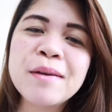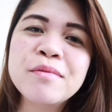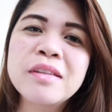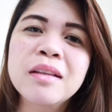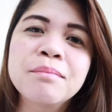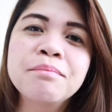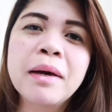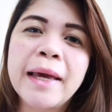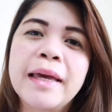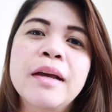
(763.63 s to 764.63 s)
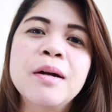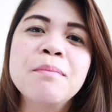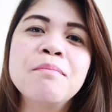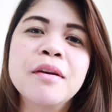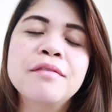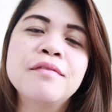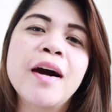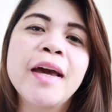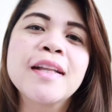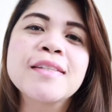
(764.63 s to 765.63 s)
I'm still backing up my
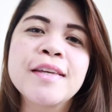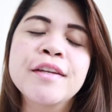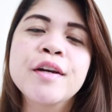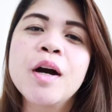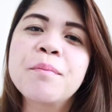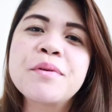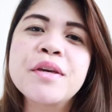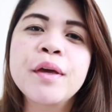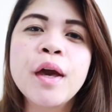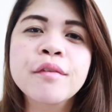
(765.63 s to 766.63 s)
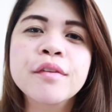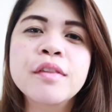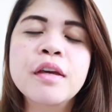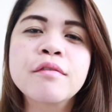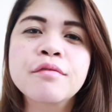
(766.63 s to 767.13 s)
files and copying everything